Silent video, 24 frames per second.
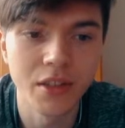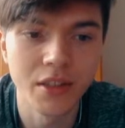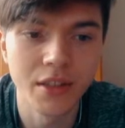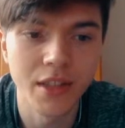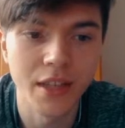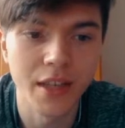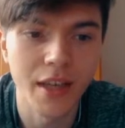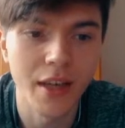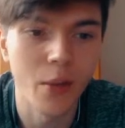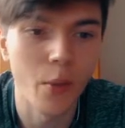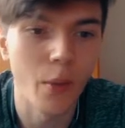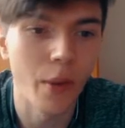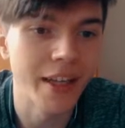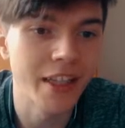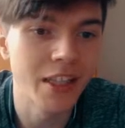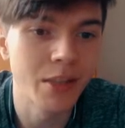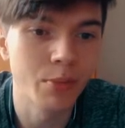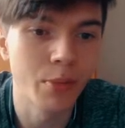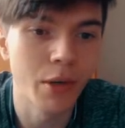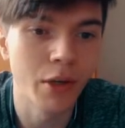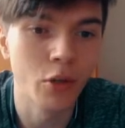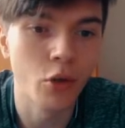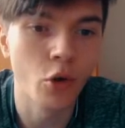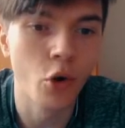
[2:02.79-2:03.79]
there
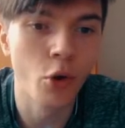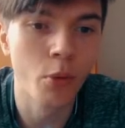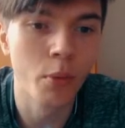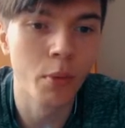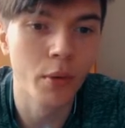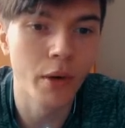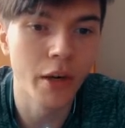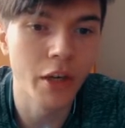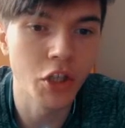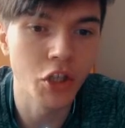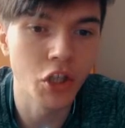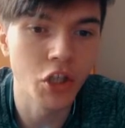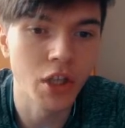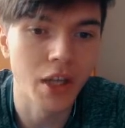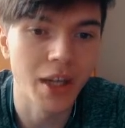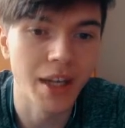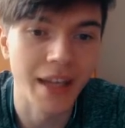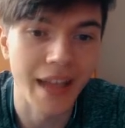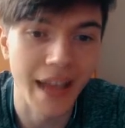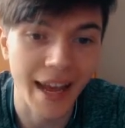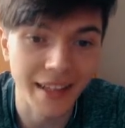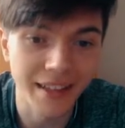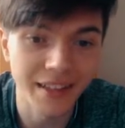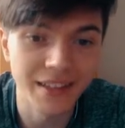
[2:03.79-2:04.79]
widespread cooperation
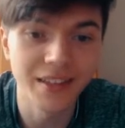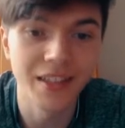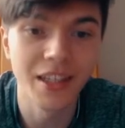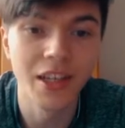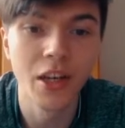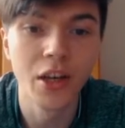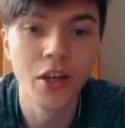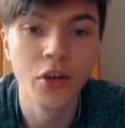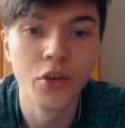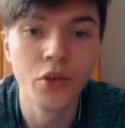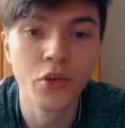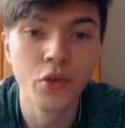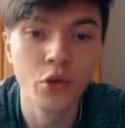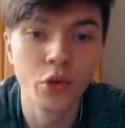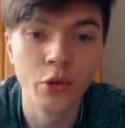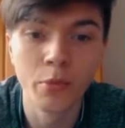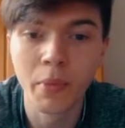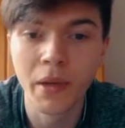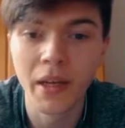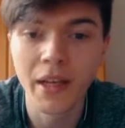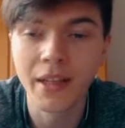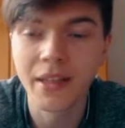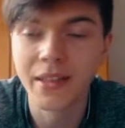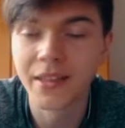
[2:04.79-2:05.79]
against
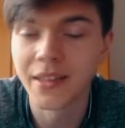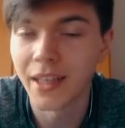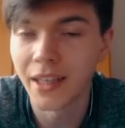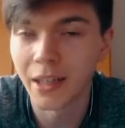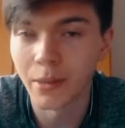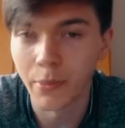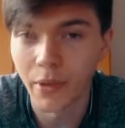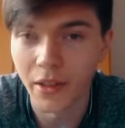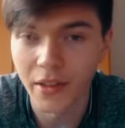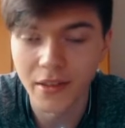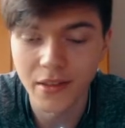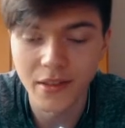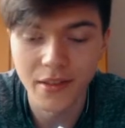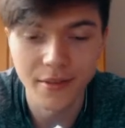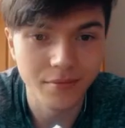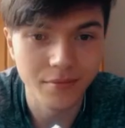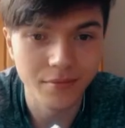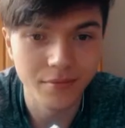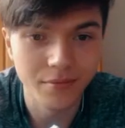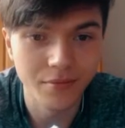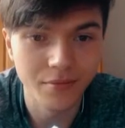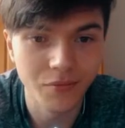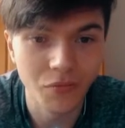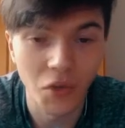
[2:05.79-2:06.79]
European settlements.
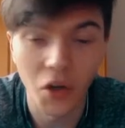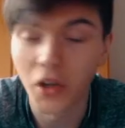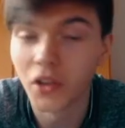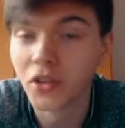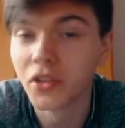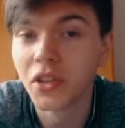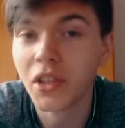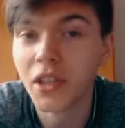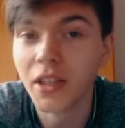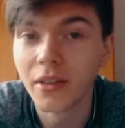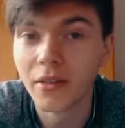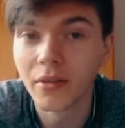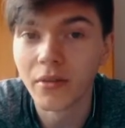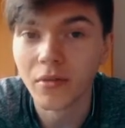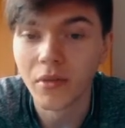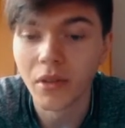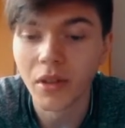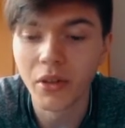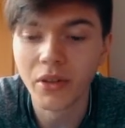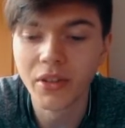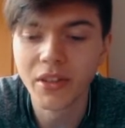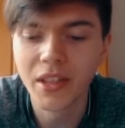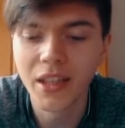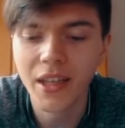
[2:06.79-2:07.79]
I see. You
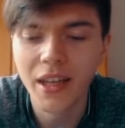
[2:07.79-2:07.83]
know, it's.